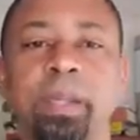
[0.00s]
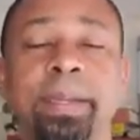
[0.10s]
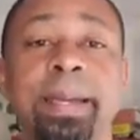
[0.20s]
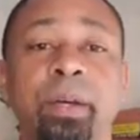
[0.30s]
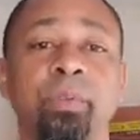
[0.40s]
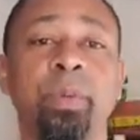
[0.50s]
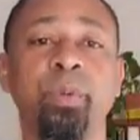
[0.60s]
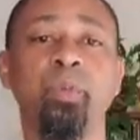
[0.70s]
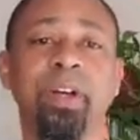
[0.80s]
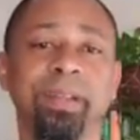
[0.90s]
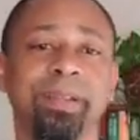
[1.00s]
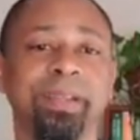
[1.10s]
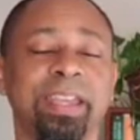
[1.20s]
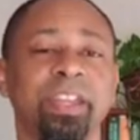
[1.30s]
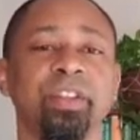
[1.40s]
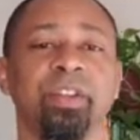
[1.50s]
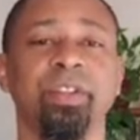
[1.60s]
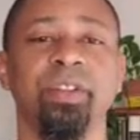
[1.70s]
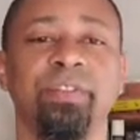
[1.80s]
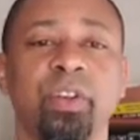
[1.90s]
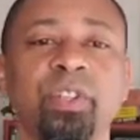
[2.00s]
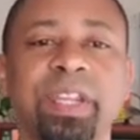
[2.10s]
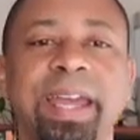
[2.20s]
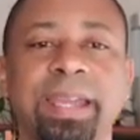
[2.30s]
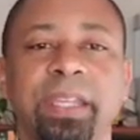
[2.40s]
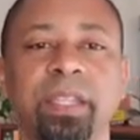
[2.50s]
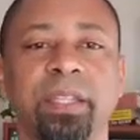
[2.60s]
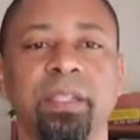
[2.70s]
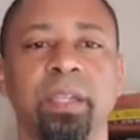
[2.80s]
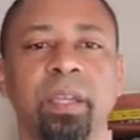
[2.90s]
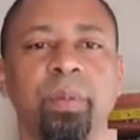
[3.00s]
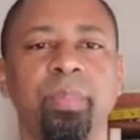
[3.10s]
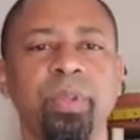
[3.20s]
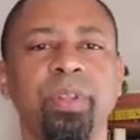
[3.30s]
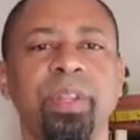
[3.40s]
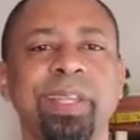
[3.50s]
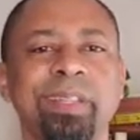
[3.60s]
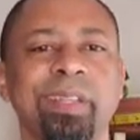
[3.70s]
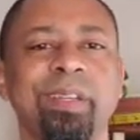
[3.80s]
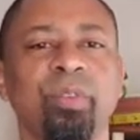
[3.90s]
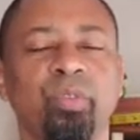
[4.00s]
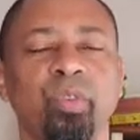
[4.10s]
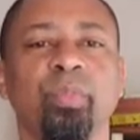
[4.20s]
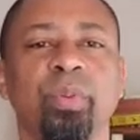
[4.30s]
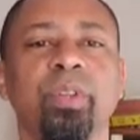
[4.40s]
Now, number one, the, the first hack is put things in group.